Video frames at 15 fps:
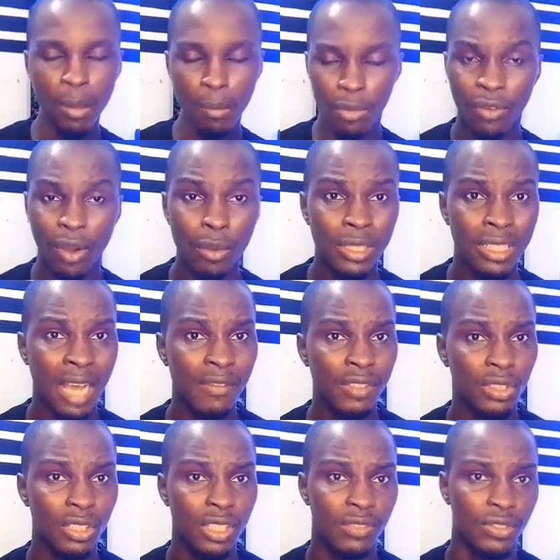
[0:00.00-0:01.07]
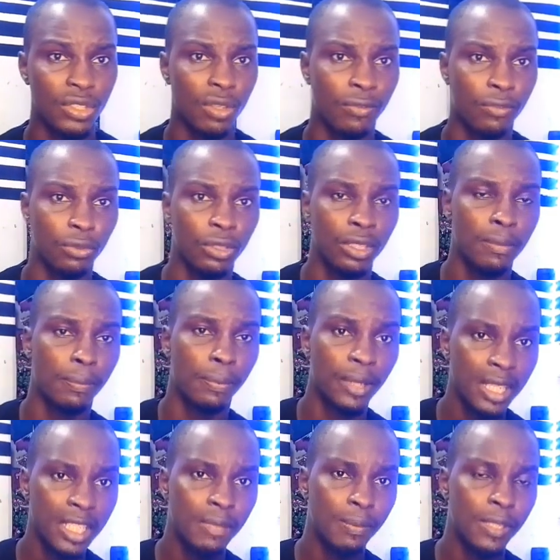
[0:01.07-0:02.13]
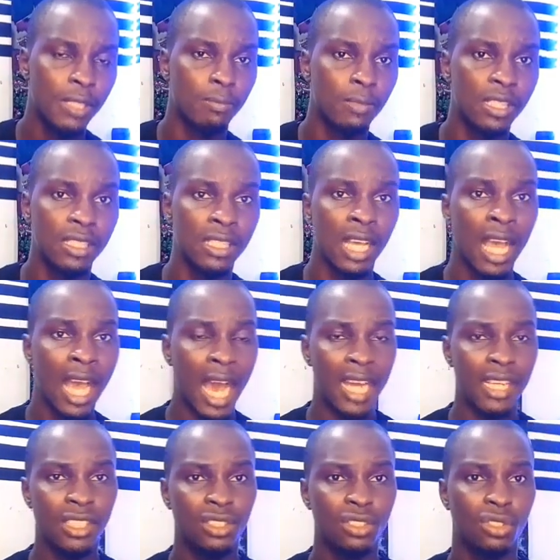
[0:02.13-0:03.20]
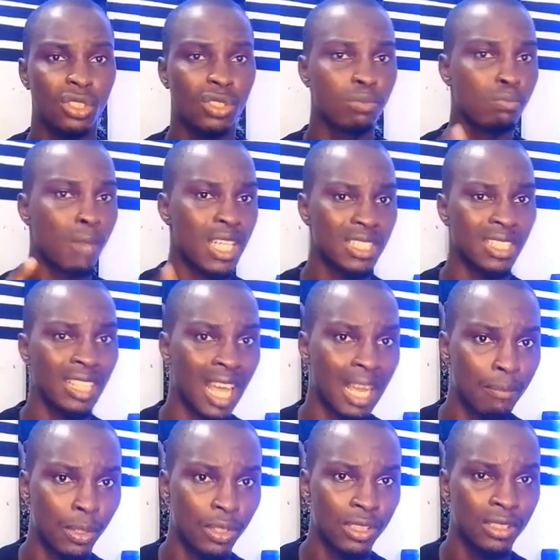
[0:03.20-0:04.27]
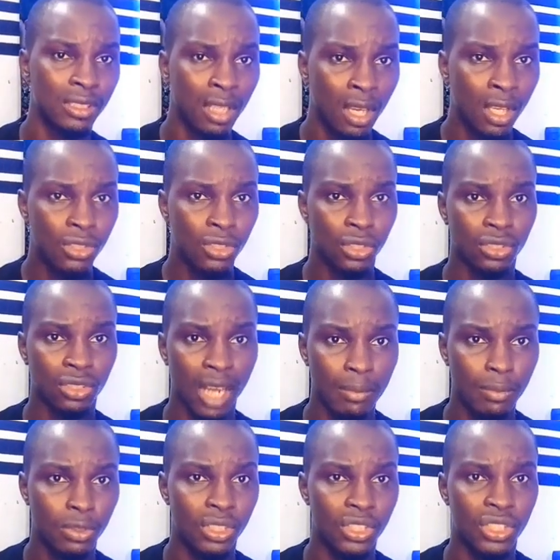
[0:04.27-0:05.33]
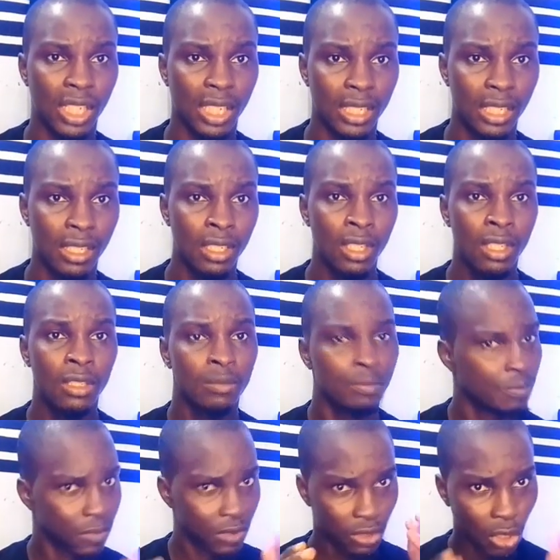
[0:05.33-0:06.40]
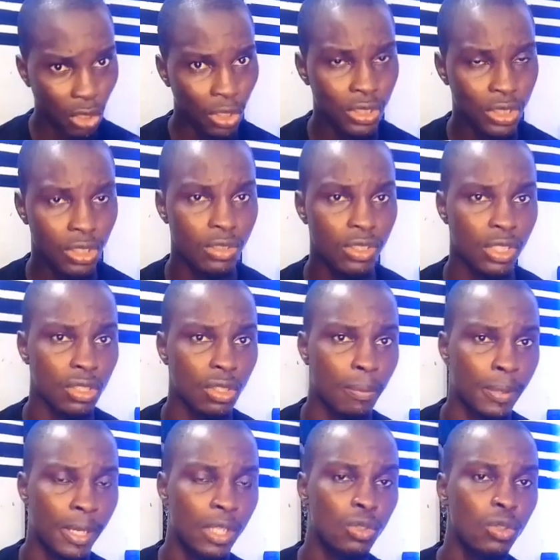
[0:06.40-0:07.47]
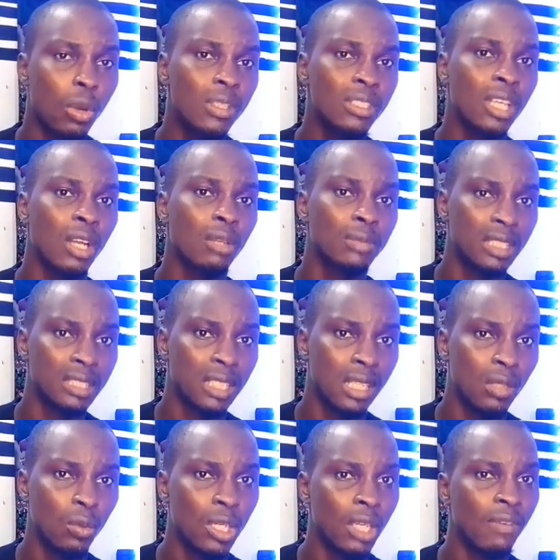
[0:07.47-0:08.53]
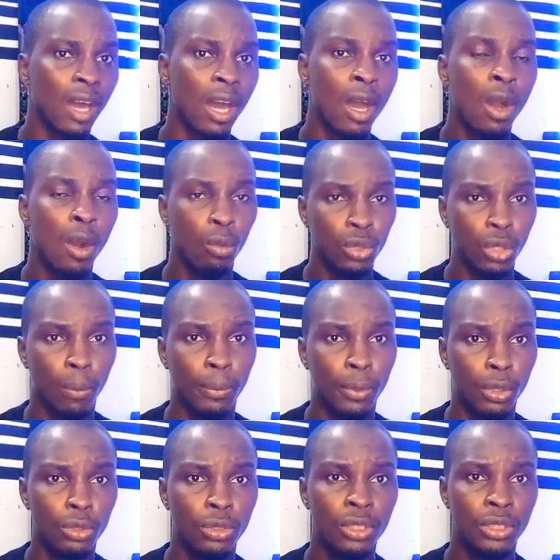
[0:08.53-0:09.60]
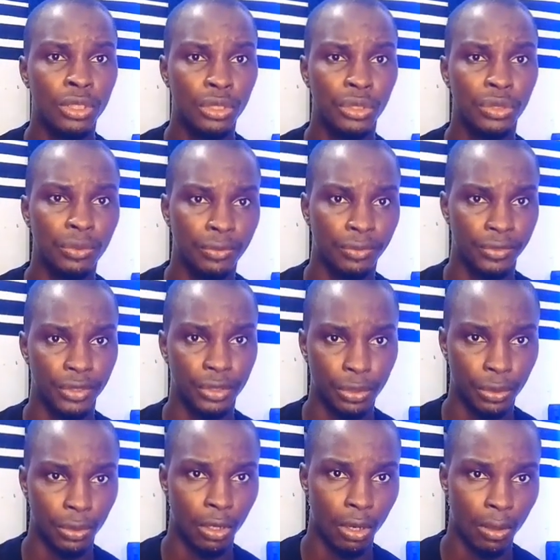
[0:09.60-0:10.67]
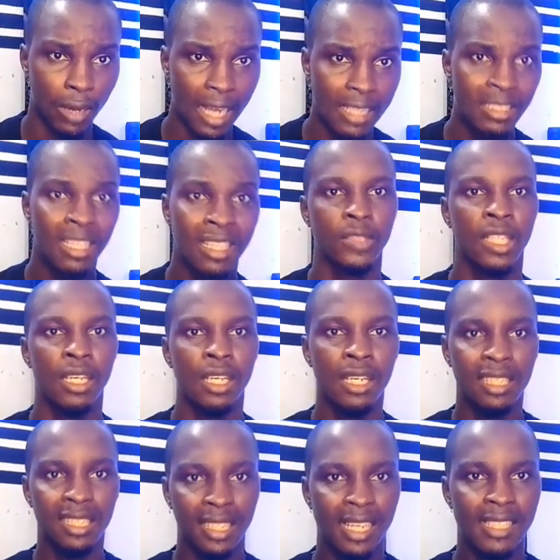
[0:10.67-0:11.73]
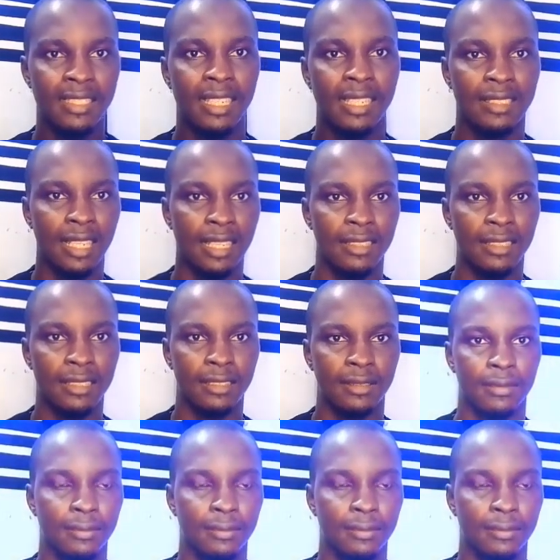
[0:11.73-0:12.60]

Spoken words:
before we dive into this video fully, please, I need you to smash the like button, subscribe to this channel, turn on the notification bell to always get updated whenever we upload new video, all right. Let's get started.